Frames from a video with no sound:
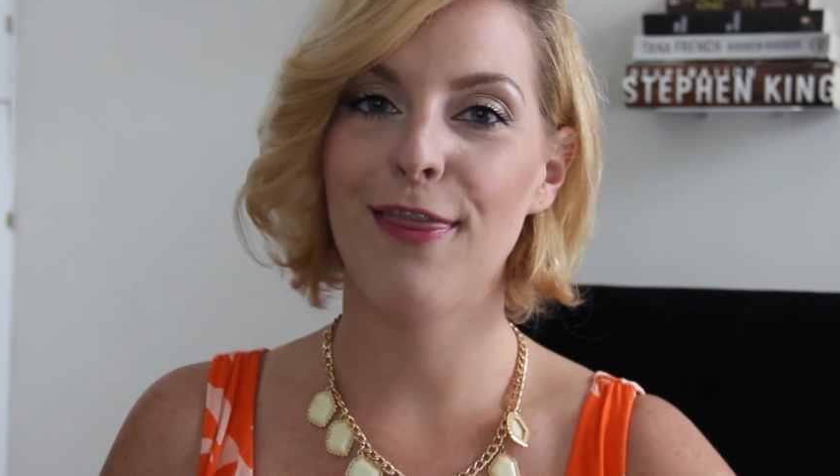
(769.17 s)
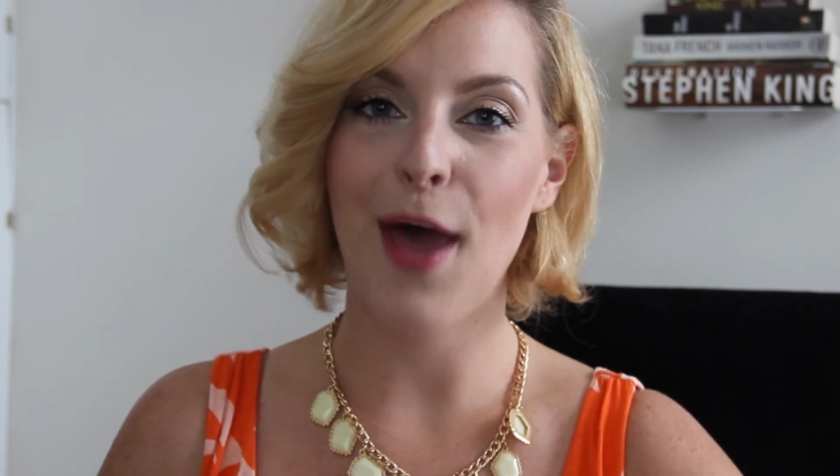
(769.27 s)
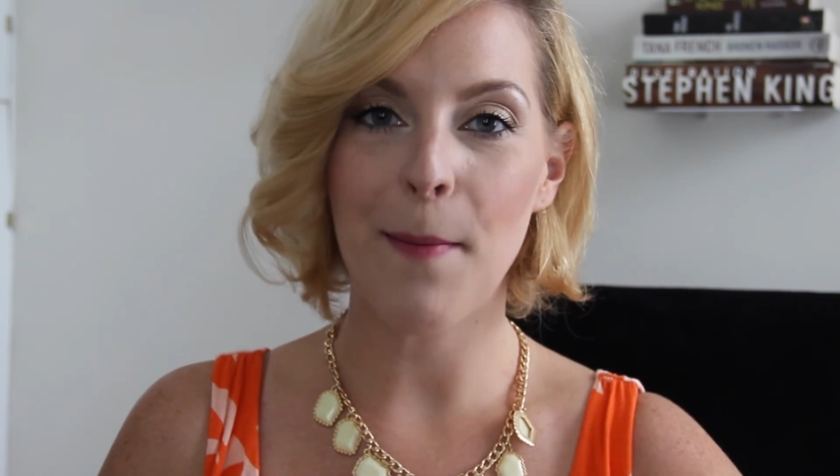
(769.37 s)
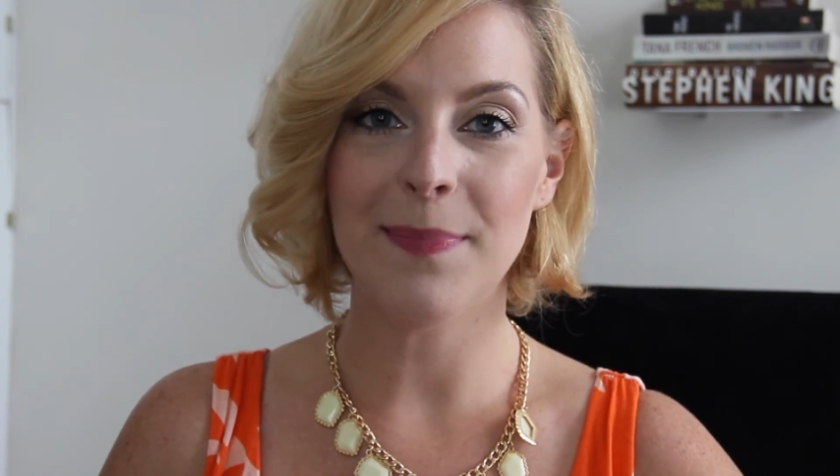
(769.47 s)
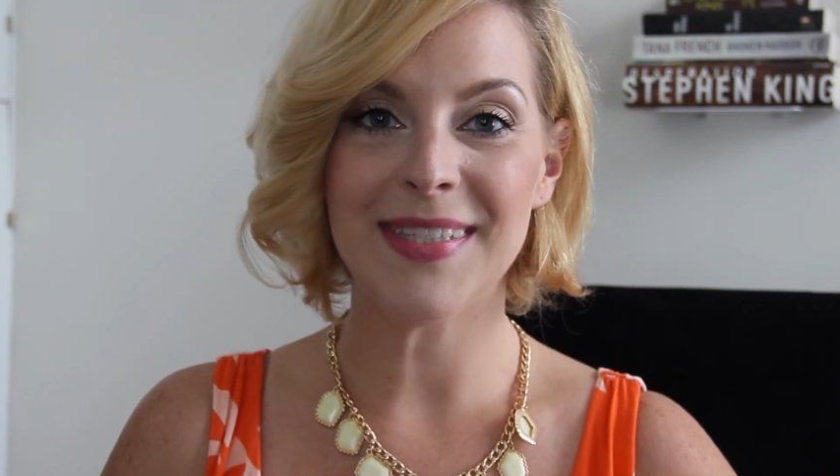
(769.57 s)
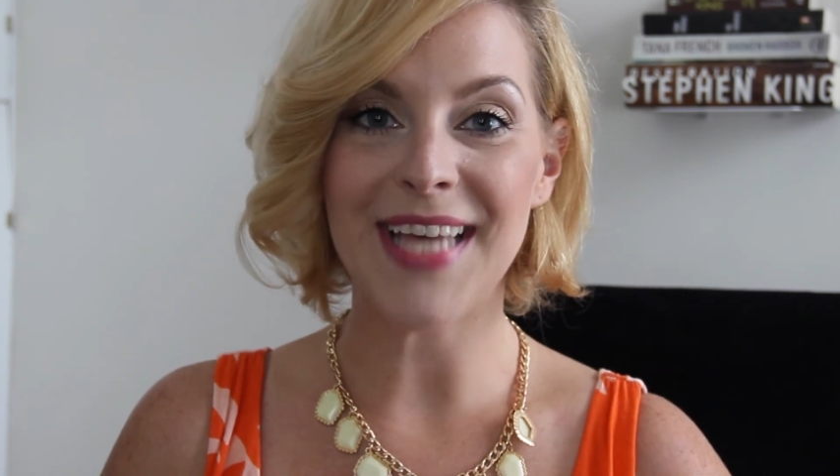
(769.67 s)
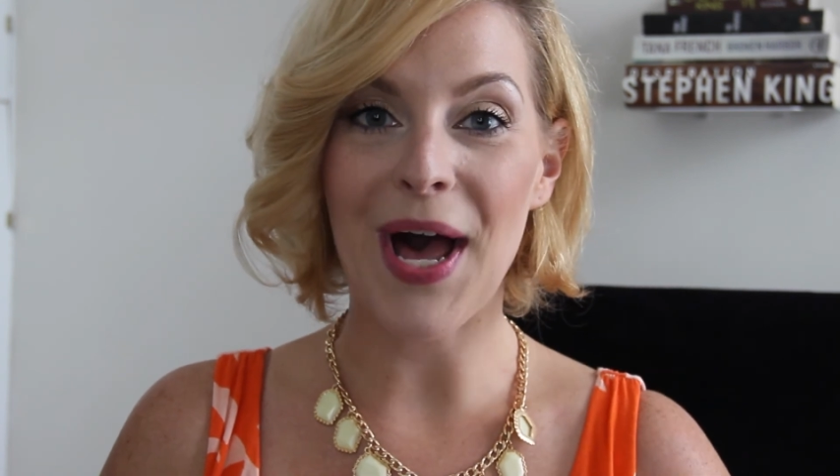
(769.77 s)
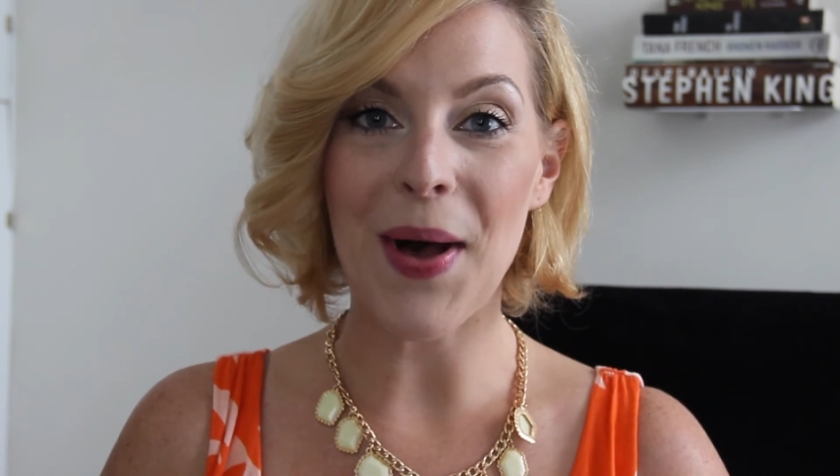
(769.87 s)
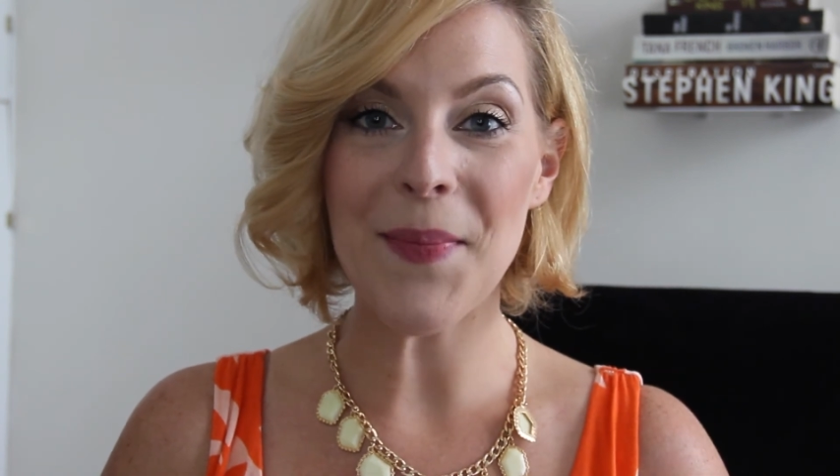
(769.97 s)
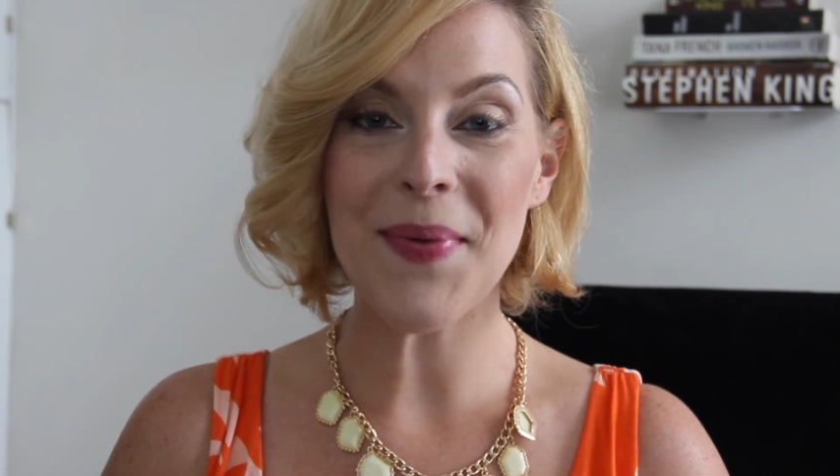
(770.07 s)
thumbs
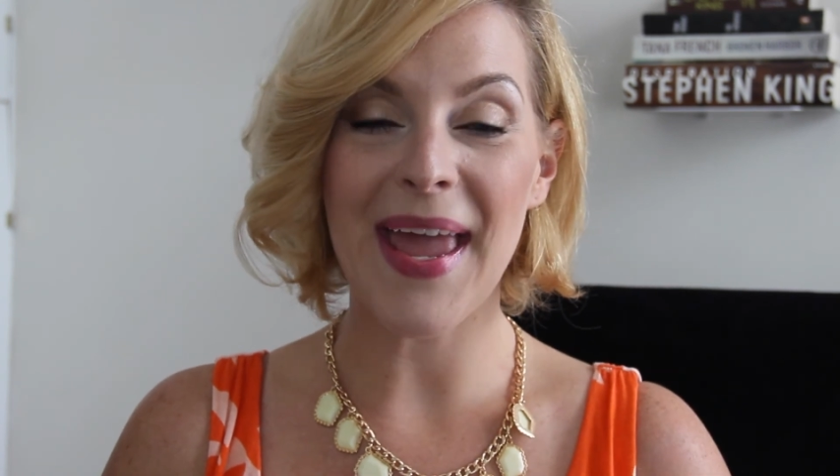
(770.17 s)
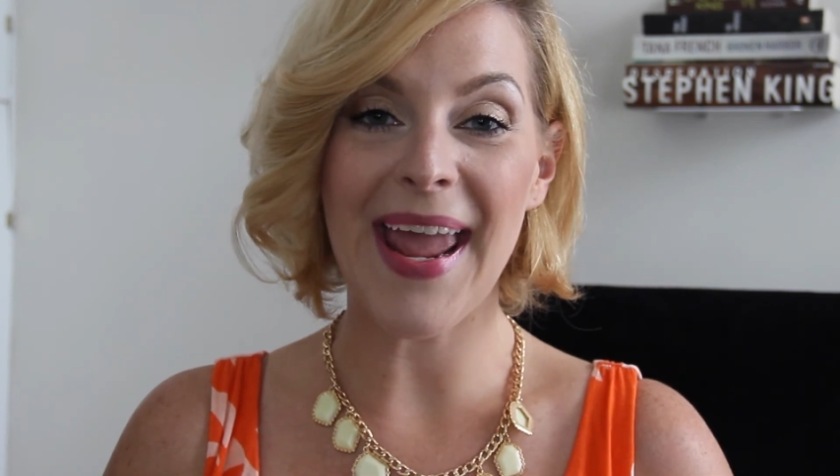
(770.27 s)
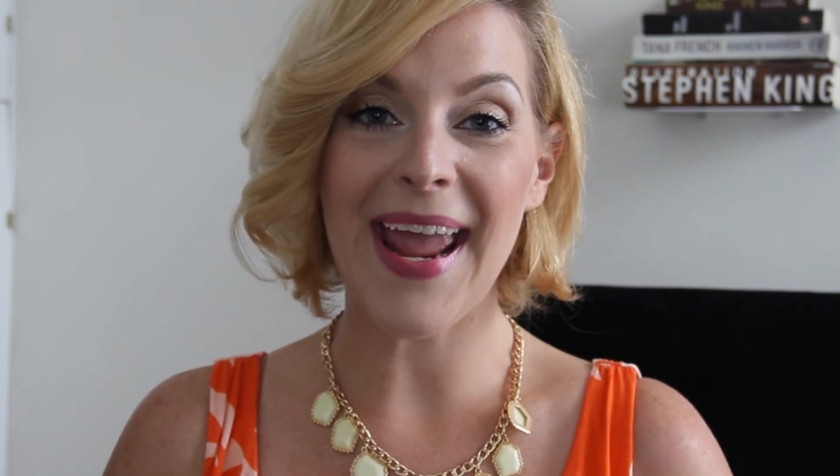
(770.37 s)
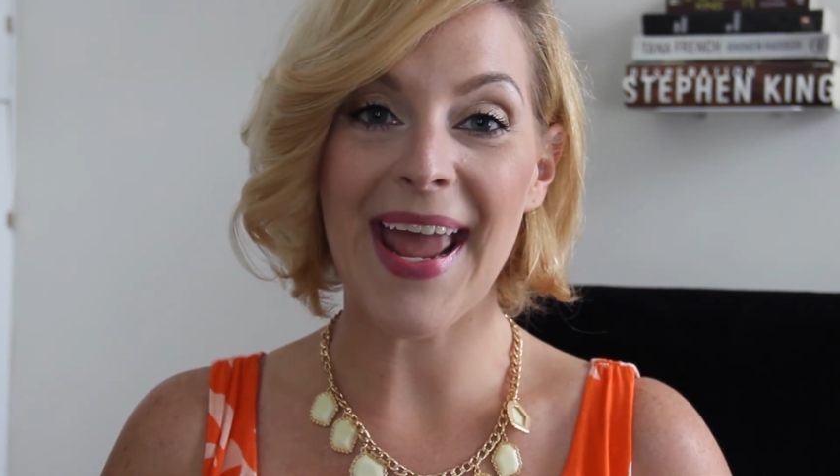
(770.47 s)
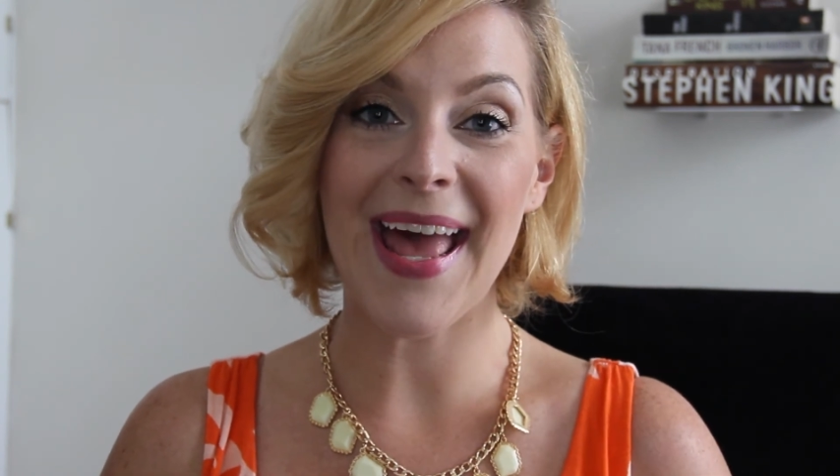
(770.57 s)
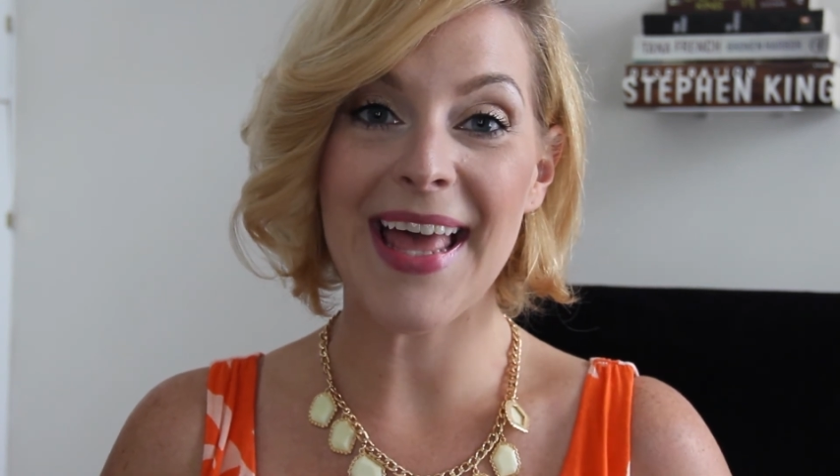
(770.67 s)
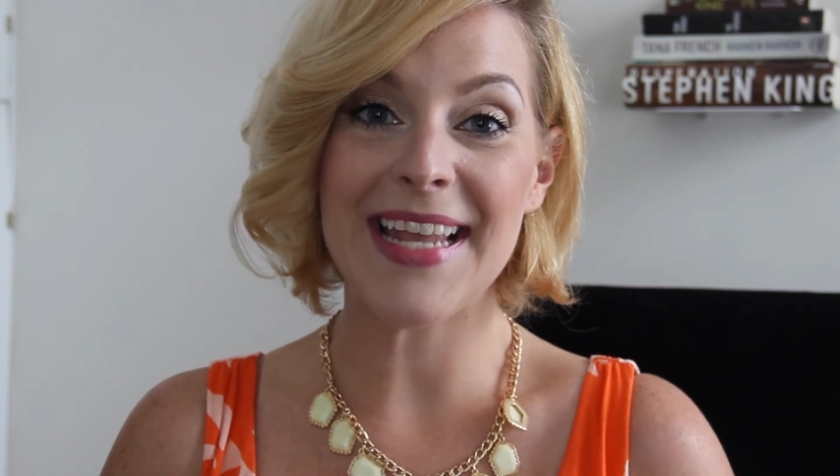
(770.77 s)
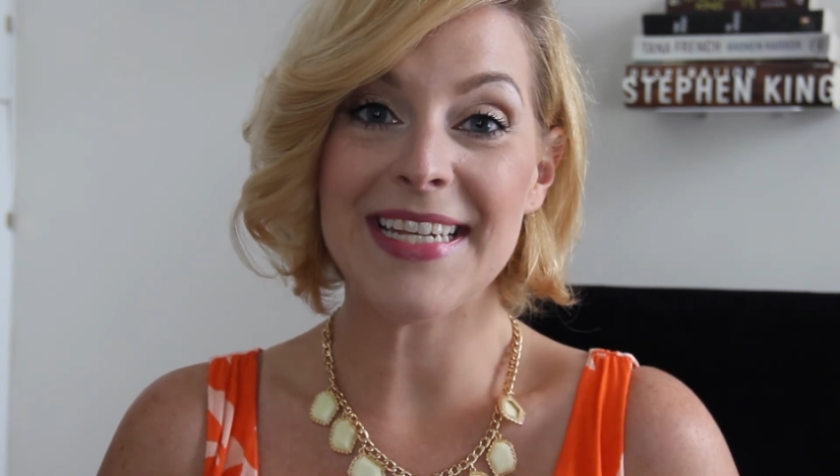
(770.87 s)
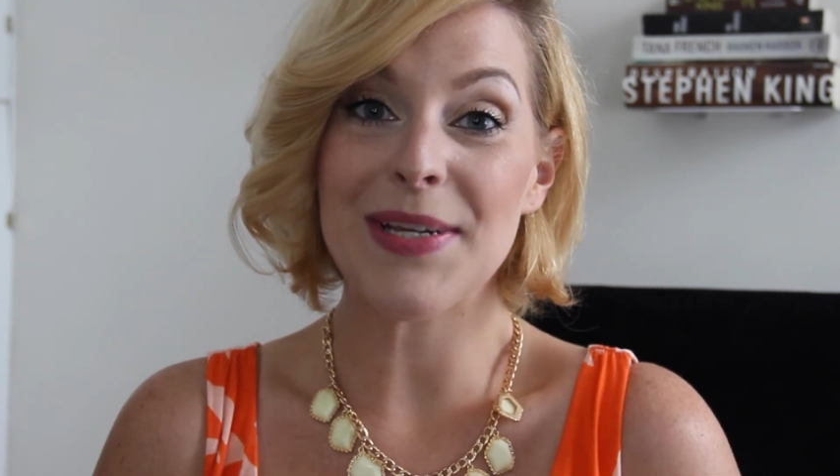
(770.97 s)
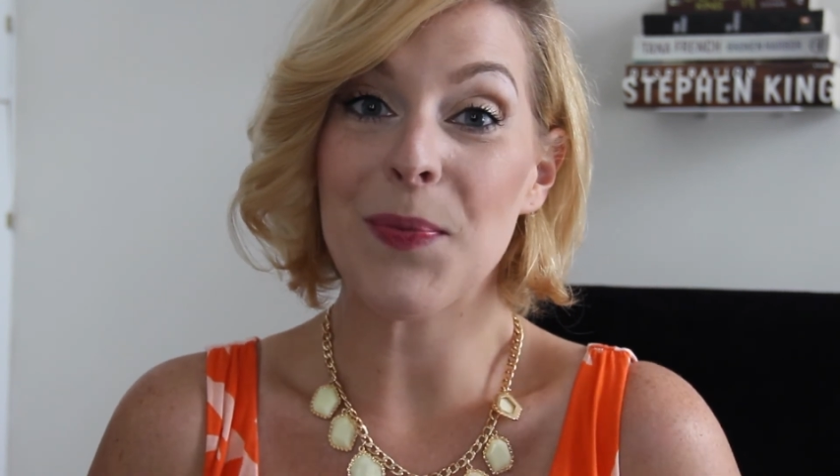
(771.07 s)
up
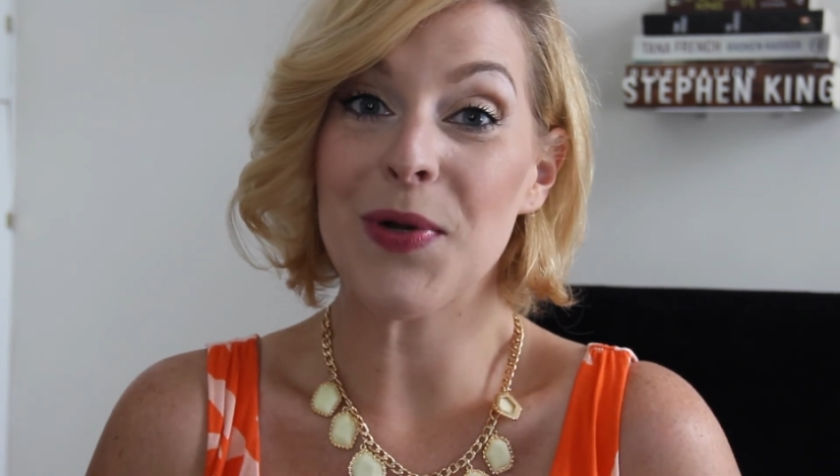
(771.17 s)
and